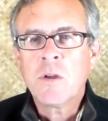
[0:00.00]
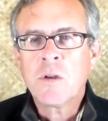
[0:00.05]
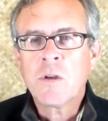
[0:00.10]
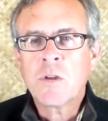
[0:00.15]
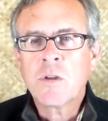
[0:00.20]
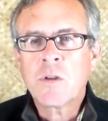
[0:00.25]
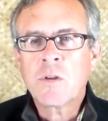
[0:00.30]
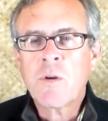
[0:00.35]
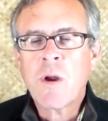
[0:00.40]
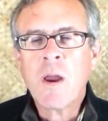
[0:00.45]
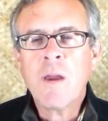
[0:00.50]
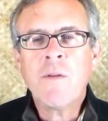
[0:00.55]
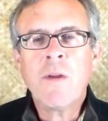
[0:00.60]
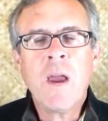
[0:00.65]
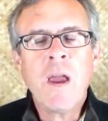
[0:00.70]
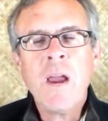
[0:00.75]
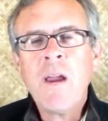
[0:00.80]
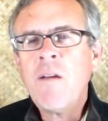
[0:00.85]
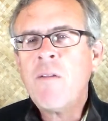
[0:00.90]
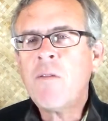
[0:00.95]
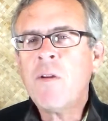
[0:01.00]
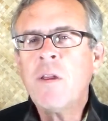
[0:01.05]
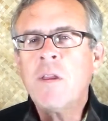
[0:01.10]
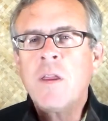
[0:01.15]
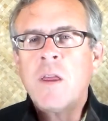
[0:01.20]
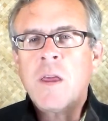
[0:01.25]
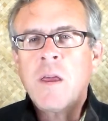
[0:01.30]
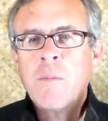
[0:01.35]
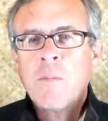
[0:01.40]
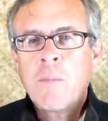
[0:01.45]
You're striving,
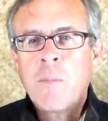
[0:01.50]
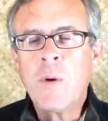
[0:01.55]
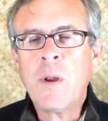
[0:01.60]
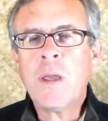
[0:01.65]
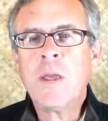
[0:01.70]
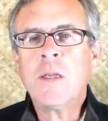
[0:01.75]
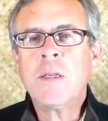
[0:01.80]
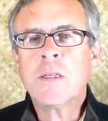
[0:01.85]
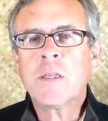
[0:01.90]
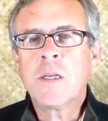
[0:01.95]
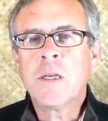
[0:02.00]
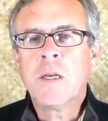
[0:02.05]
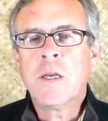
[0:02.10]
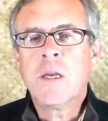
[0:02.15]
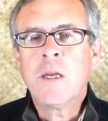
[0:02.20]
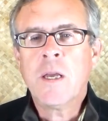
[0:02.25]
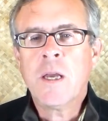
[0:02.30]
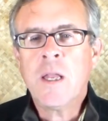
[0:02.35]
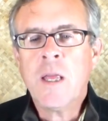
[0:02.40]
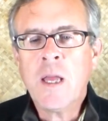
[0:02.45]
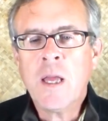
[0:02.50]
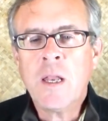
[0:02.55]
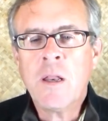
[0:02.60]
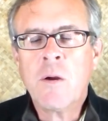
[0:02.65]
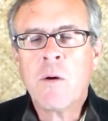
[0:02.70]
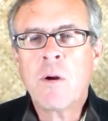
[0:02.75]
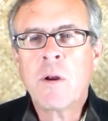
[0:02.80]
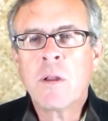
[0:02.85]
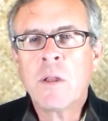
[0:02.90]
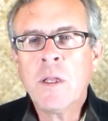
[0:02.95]
everything, it brings an
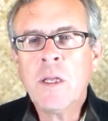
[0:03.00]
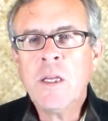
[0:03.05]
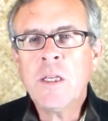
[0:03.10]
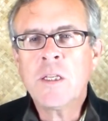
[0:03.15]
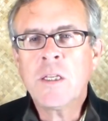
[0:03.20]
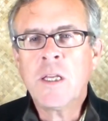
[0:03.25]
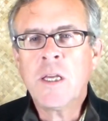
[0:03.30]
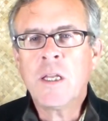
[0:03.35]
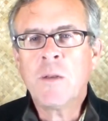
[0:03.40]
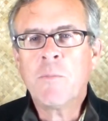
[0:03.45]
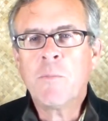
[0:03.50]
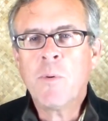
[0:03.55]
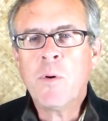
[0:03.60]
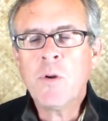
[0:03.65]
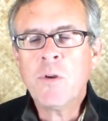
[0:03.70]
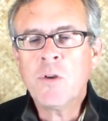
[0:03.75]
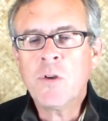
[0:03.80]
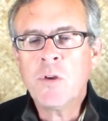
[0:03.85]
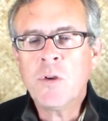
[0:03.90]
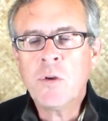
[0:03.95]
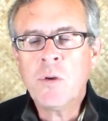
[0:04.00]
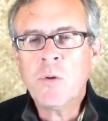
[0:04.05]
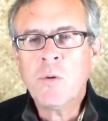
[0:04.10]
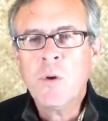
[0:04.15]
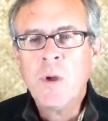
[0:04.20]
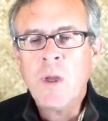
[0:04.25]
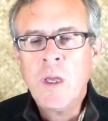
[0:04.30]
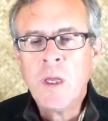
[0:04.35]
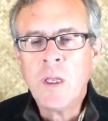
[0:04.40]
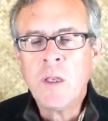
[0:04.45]
end, or at least it puts
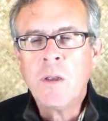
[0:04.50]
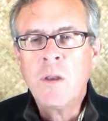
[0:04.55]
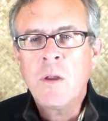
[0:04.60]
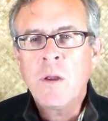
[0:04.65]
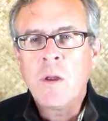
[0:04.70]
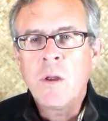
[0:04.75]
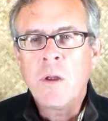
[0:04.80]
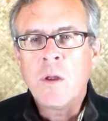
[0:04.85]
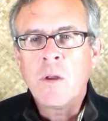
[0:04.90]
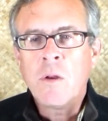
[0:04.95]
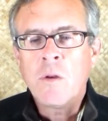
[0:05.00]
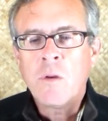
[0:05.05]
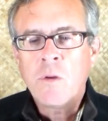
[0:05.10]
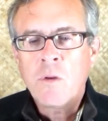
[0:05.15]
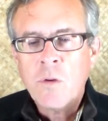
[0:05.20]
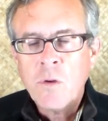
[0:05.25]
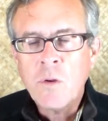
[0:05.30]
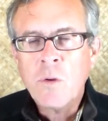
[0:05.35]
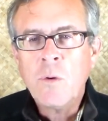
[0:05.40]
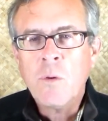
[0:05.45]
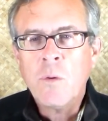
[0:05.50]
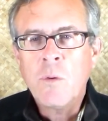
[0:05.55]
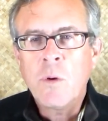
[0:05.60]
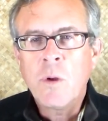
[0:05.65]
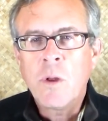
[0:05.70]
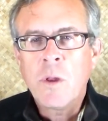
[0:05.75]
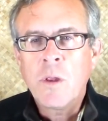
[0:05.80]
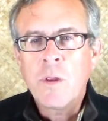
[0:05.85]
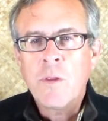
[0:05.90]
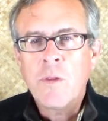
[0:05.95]
you into
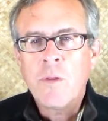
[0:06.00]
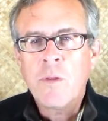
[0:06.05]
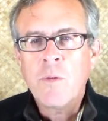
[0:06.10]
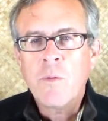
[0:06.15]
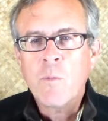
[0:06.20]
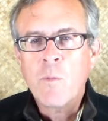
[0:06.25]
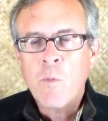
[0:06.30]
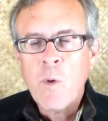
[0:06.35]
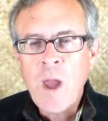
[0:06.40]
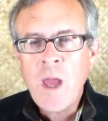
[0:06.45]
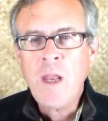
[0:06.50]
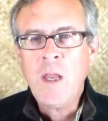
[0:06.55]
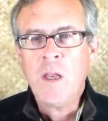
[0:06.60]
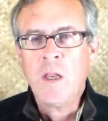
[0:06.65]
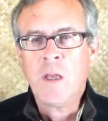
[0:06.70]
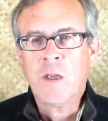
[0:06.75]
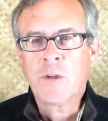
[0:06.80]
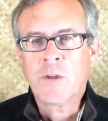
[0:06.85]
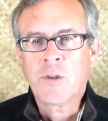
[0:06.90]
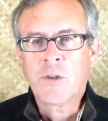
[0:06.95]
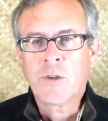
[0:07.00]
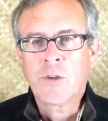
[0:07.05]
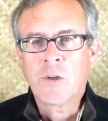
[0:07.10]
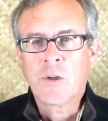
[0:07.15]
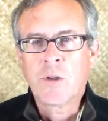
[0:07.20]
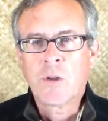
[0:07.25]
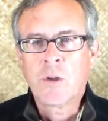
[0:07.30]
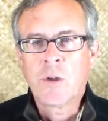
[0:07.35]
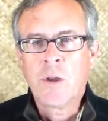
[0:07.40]
readiness